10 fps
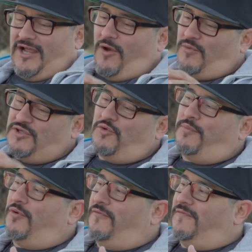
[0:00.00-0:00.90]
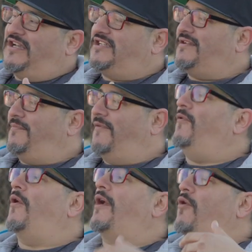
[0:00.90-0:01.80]
I always do a proof listen
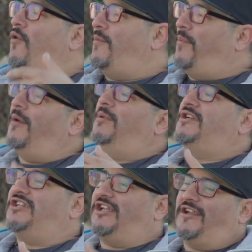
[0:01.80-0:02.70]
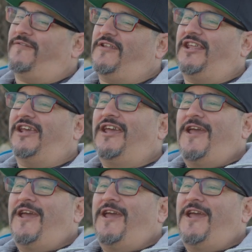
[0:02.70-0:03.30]
before I go and publish it and everything.